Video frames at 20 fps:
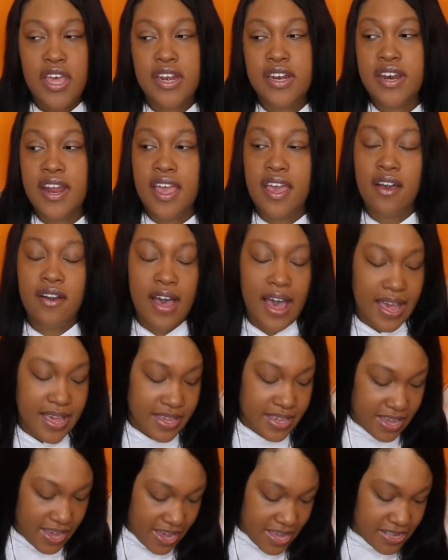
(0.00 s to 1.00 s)
Now I
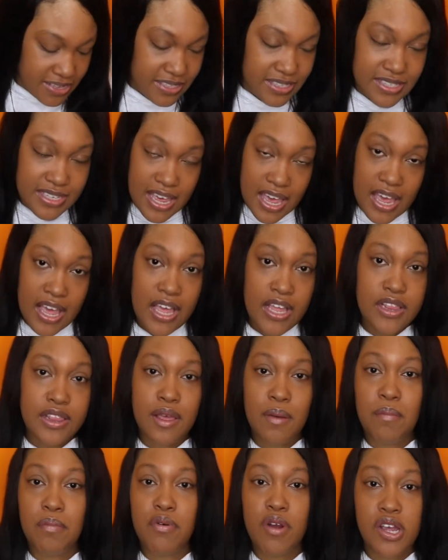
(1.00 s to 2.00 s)
can say
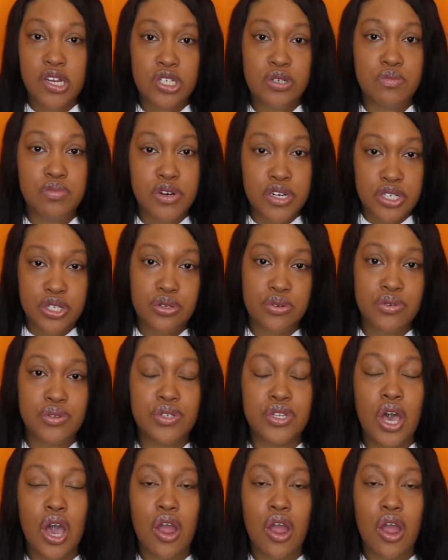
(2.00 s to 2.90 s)
the brush bristles